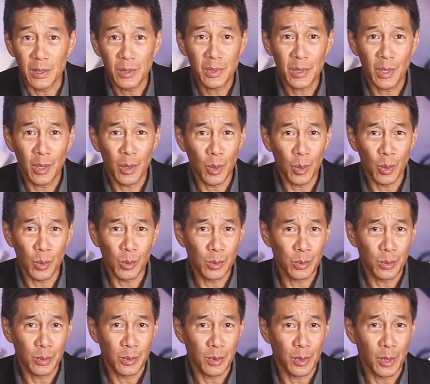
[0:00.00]

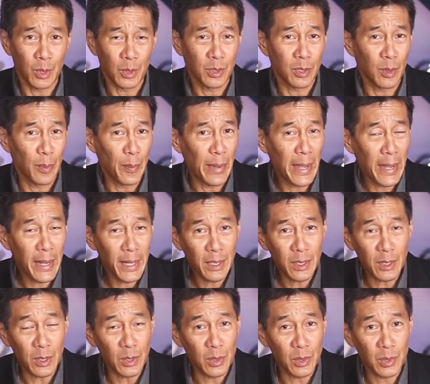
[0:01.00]
So the
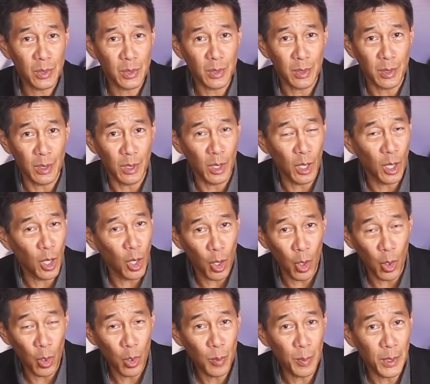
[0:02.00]
demand is
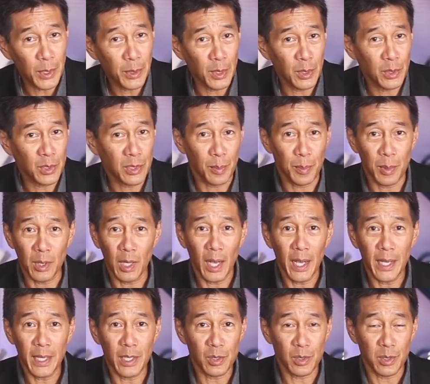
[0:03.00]
low, but the
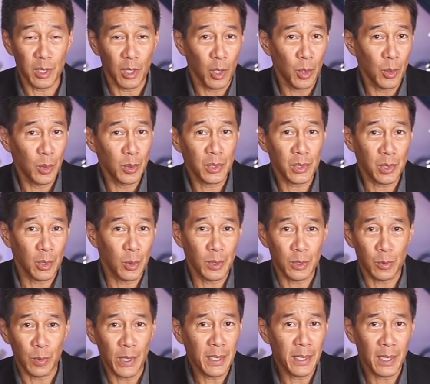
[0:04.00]
supply is low. So
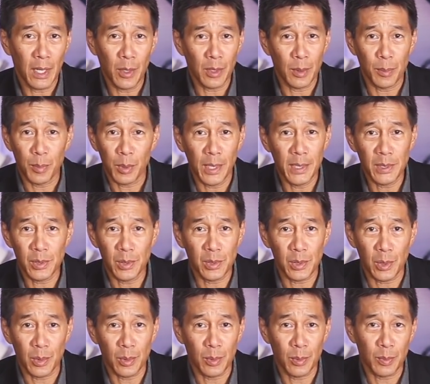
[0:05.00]
right now the prices
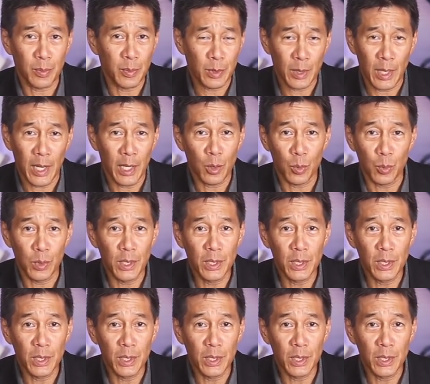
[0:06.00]
are kind of